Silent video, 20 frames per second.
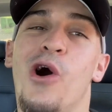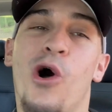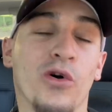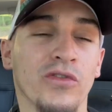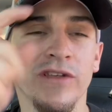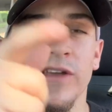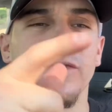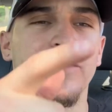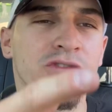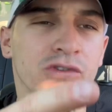
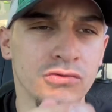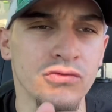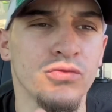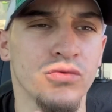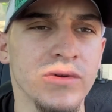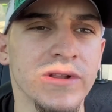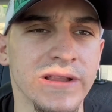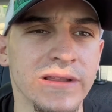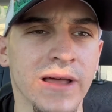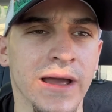Only if you
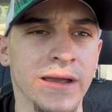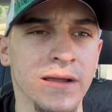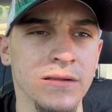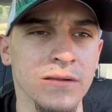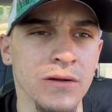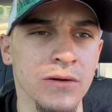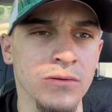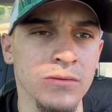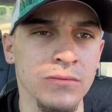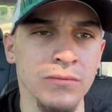really like it,
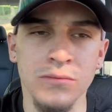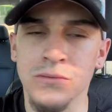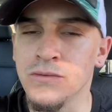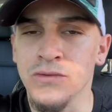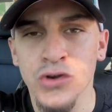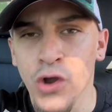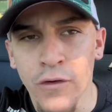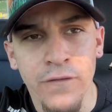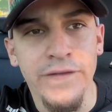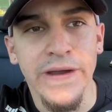though.
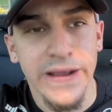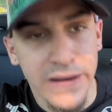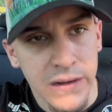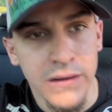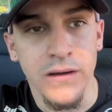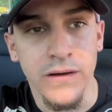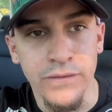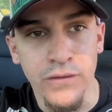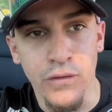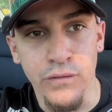No fake
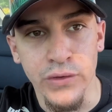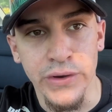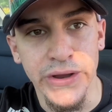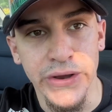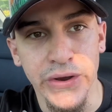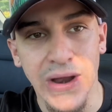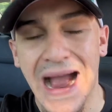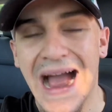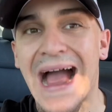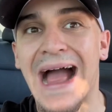love over
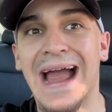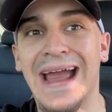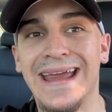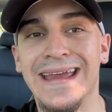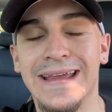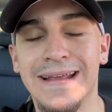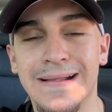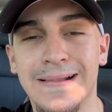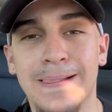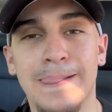here. All right.
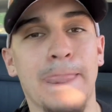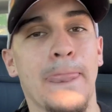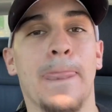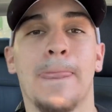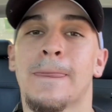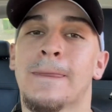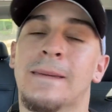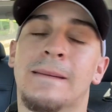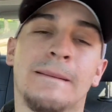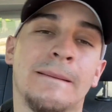
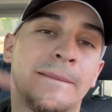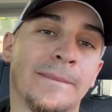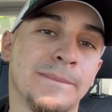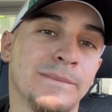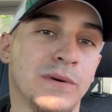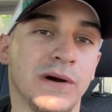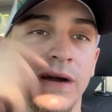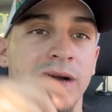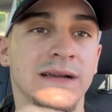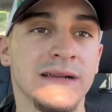
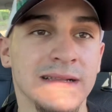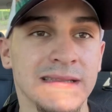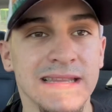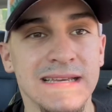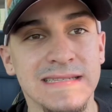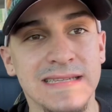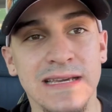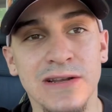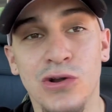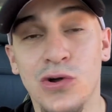But let's
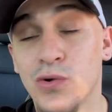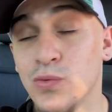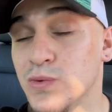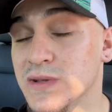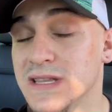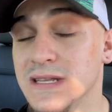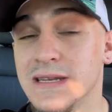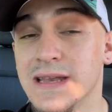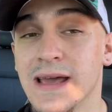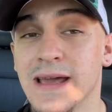get on with
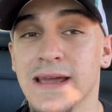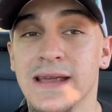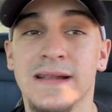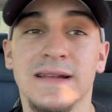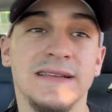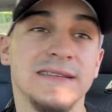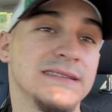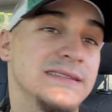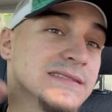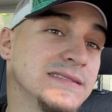the day.
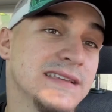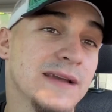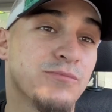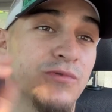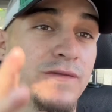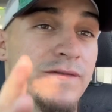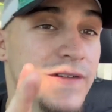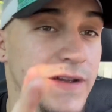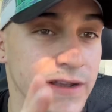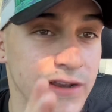This is a separate
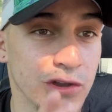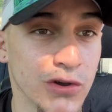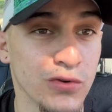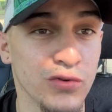video.